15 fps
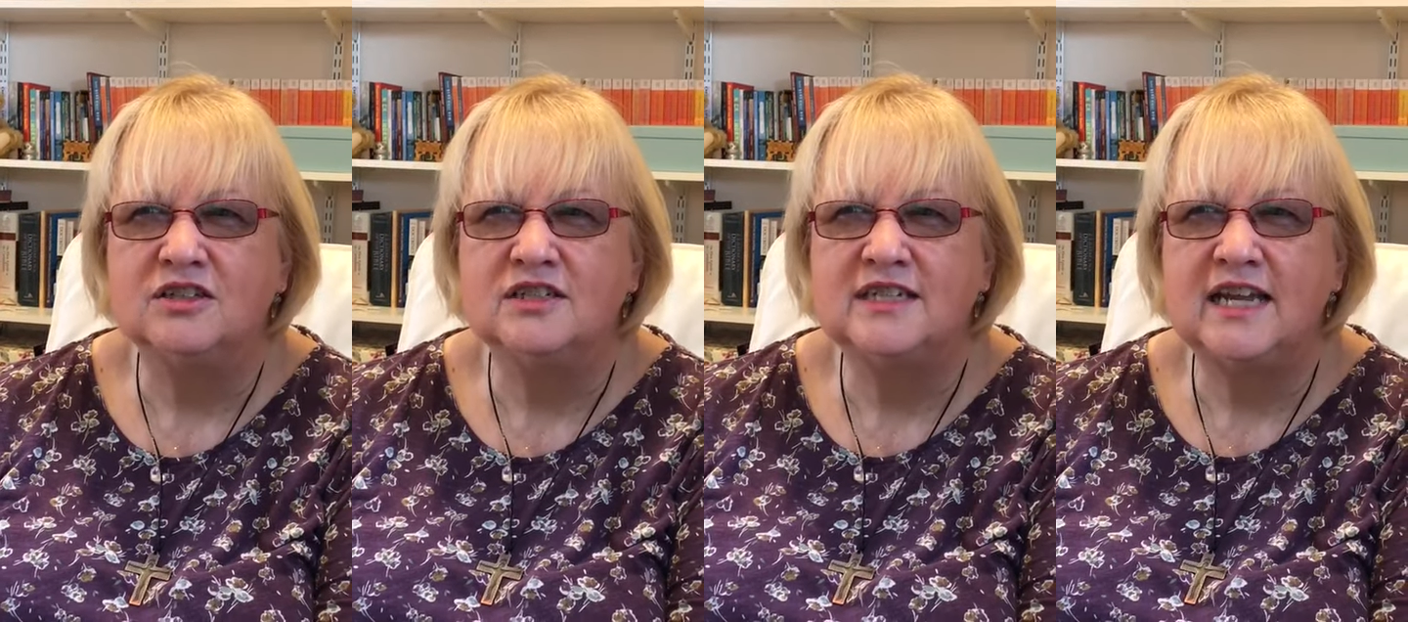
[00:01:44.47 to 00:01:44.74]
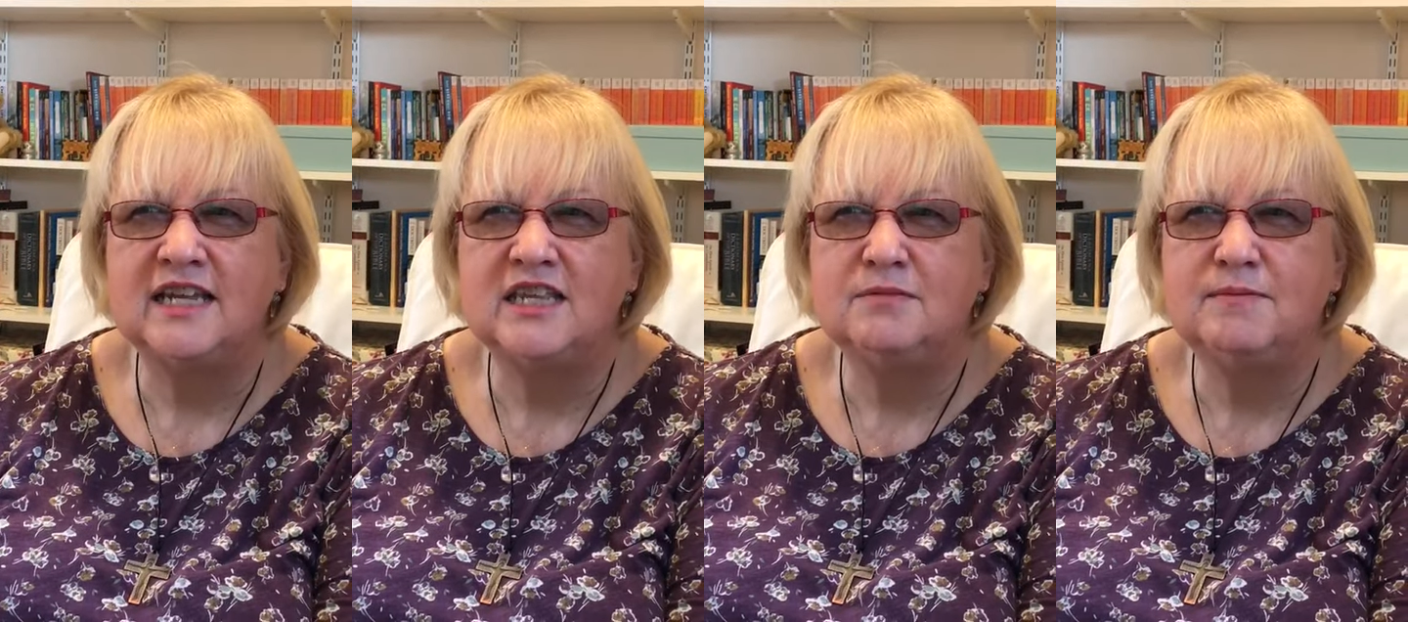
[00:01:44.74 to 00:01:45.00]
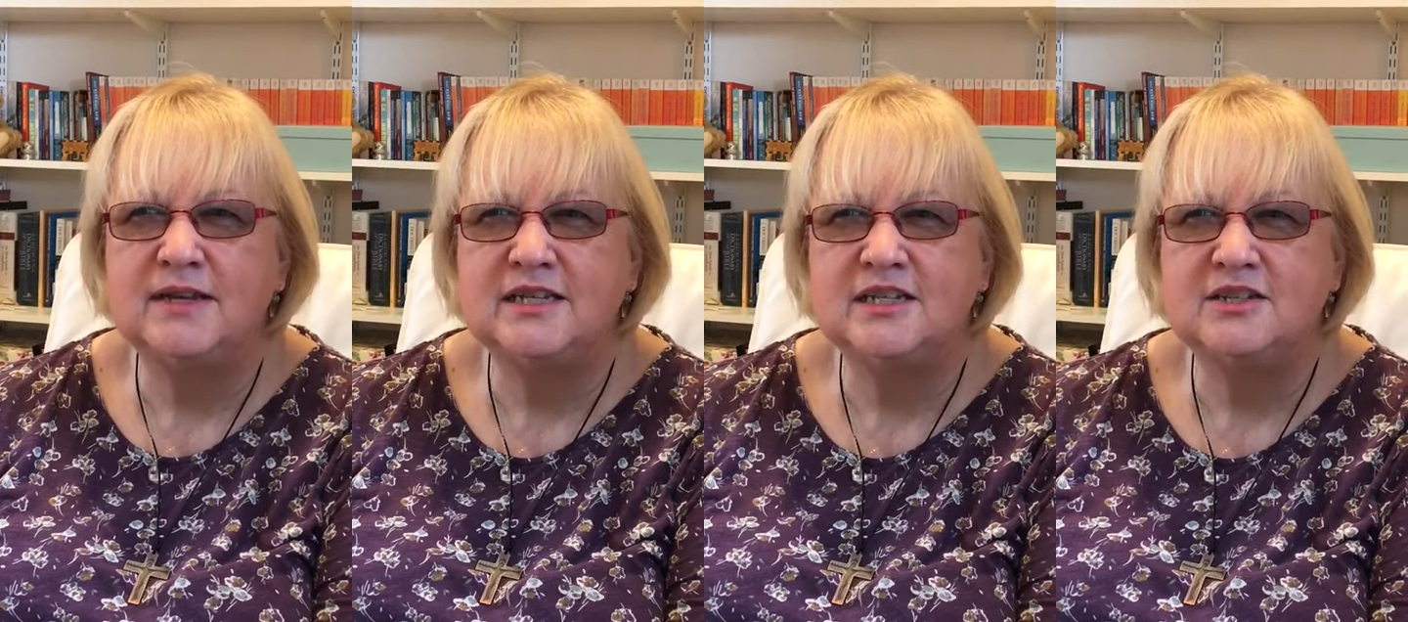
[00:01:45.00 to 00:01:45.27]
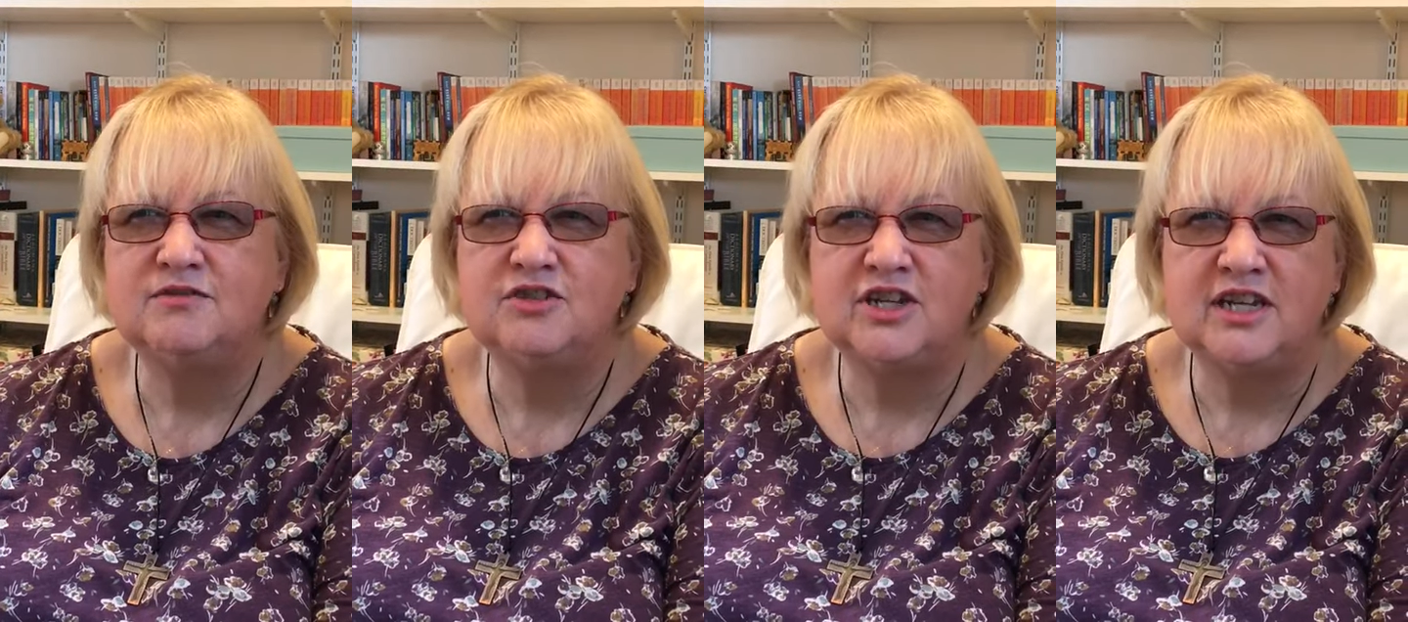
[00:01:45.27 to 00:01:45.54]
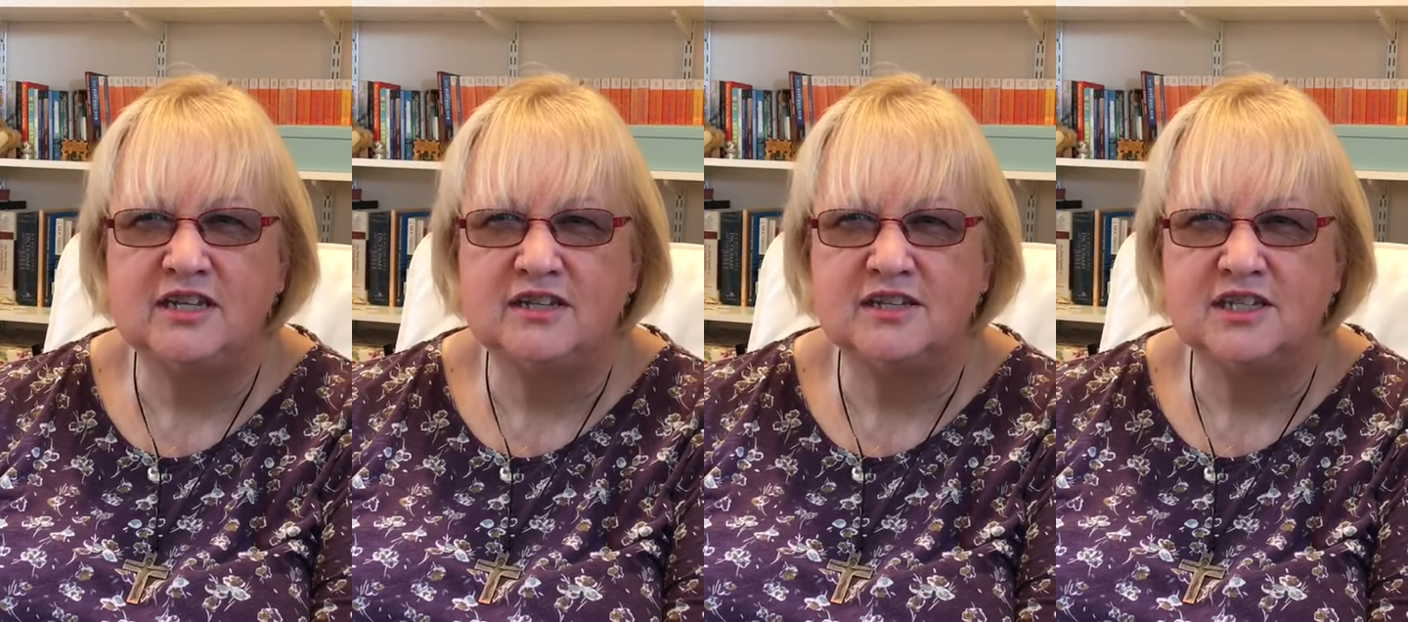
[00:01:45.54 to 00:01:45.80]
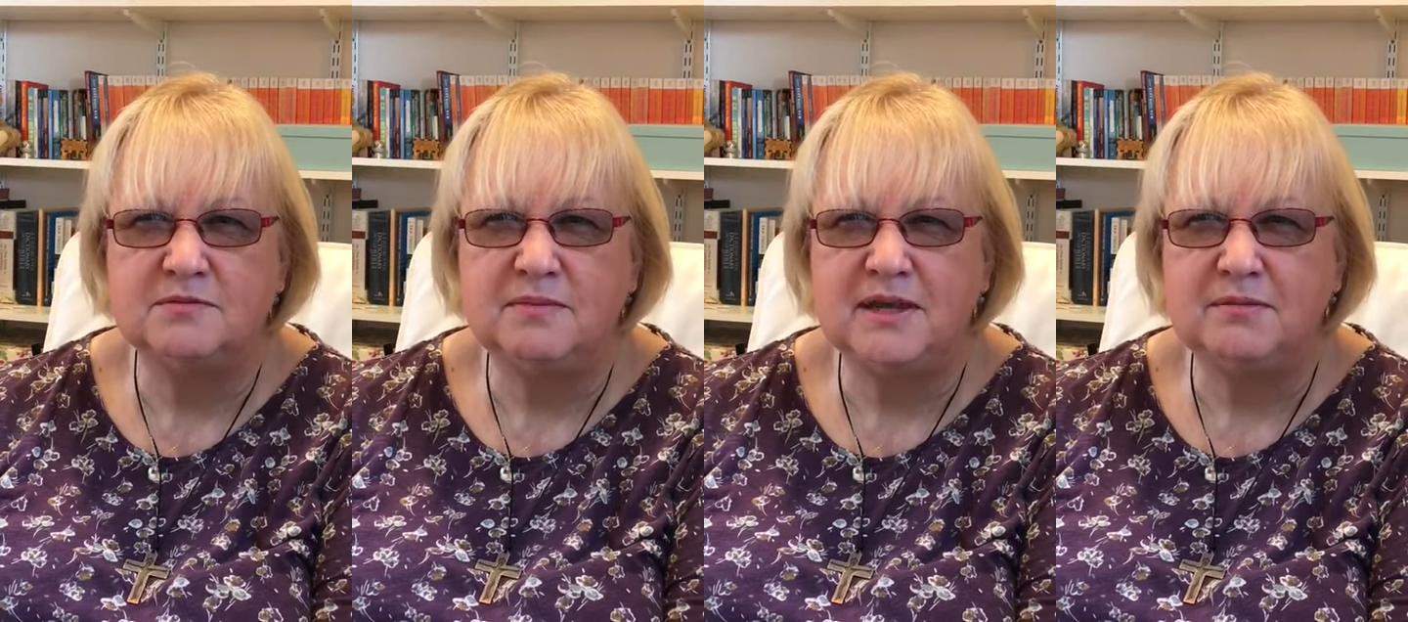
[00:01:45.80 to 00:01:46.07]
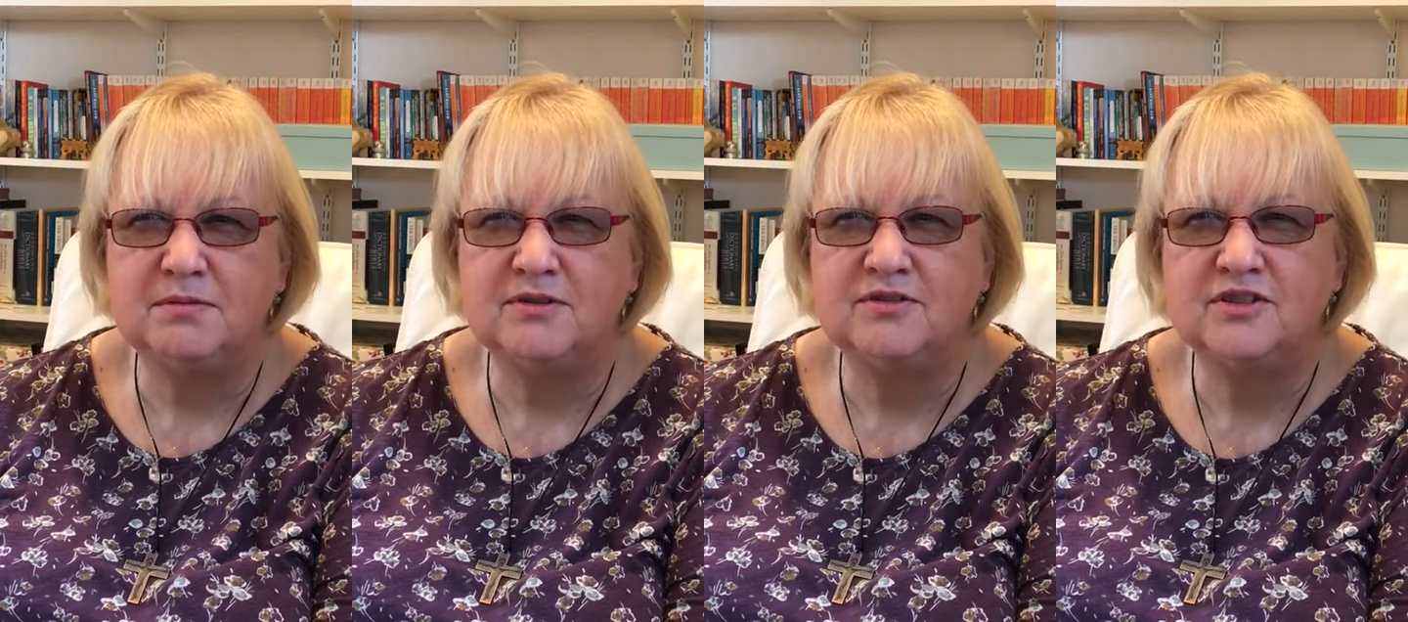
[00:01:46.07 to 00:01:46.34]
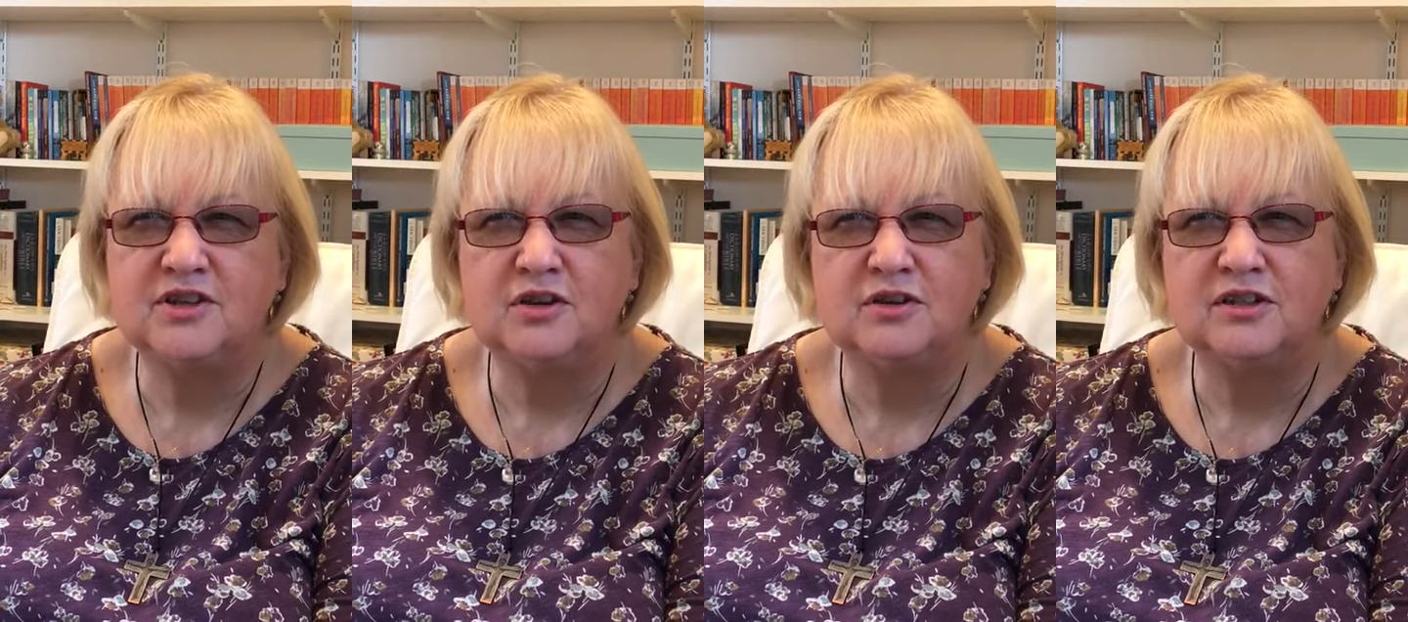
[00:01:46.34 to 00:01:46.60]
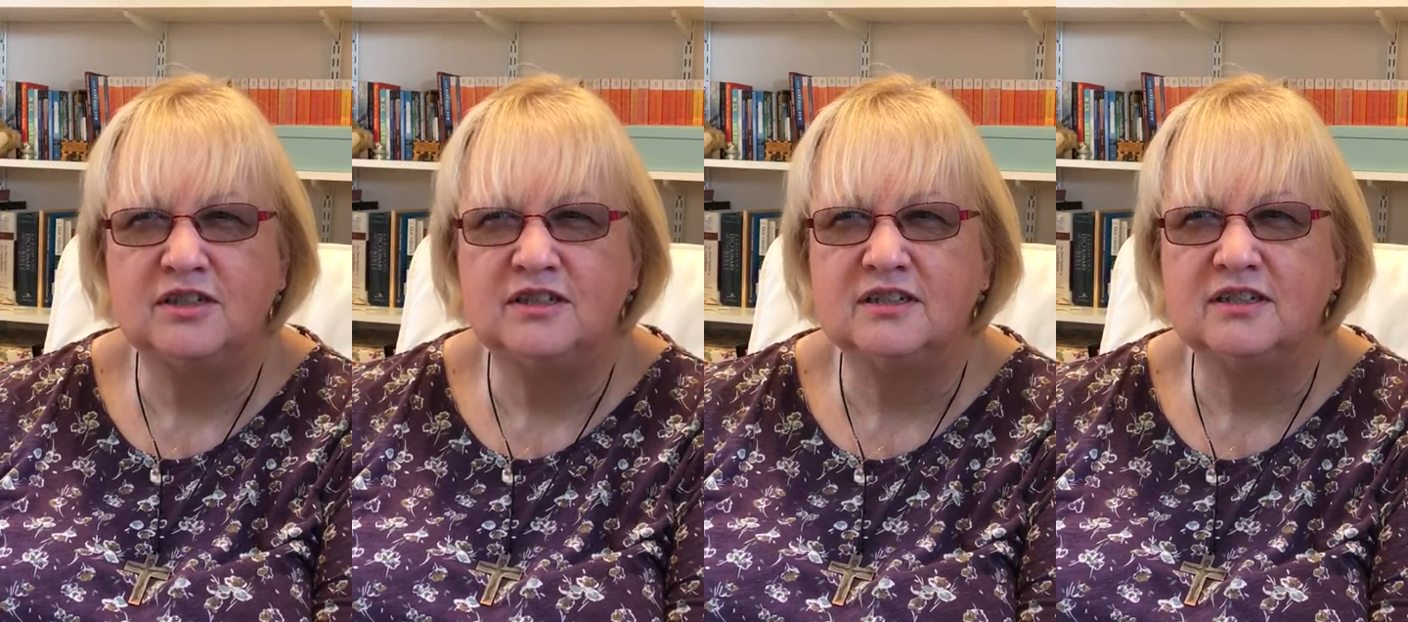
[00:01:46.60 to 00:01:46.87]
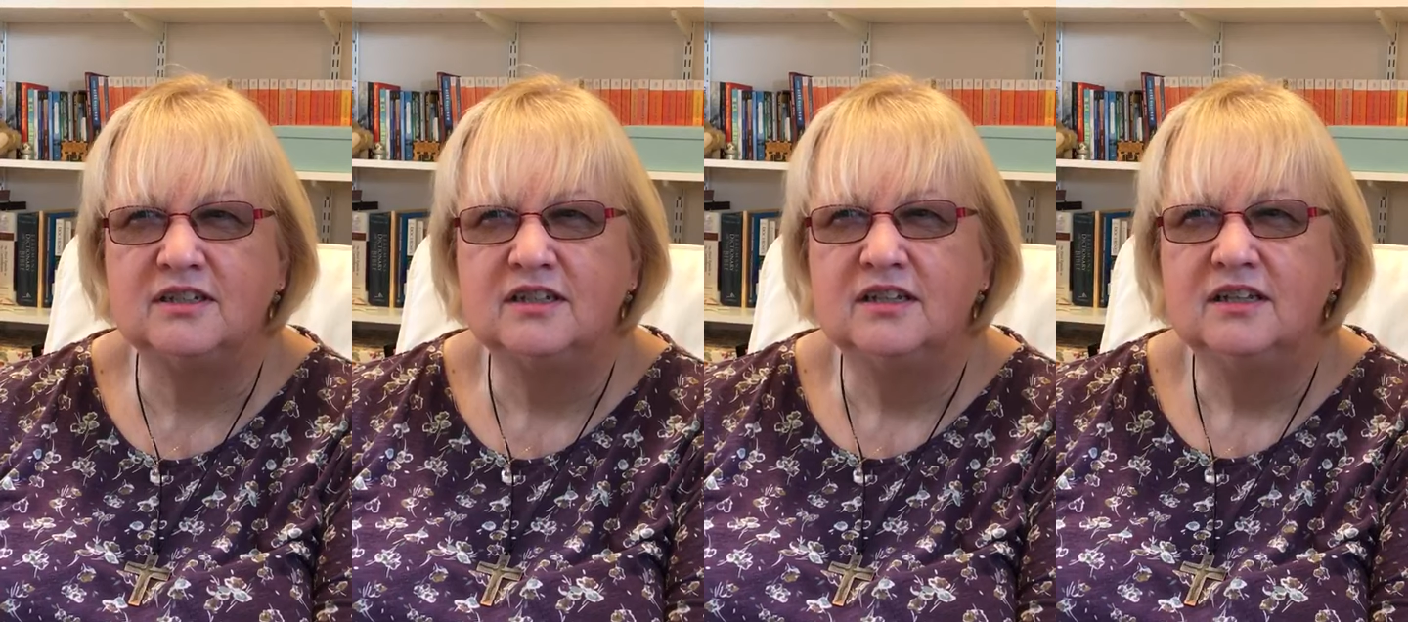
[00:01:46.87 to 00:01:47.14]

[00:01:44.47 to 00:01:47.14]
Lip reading: to take the message of Jesus to people of Scotland.